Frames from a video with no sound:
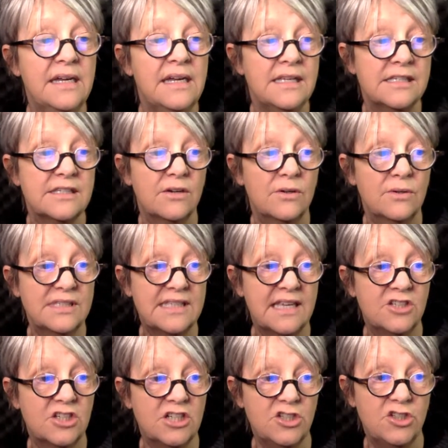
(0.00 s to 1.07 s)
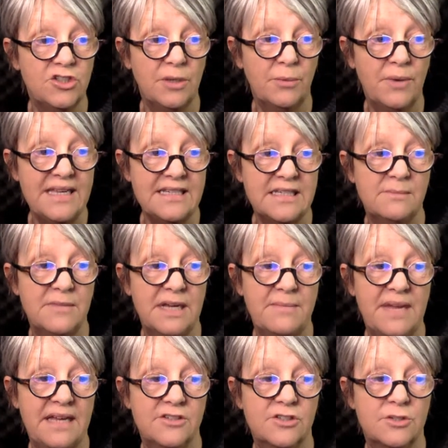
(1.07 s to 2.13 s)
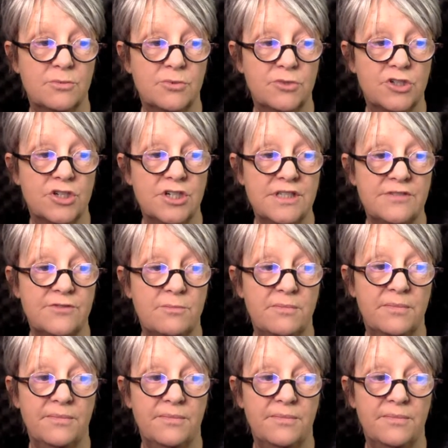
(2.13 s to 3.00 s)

So essentially, should I wait till my manuscript returns from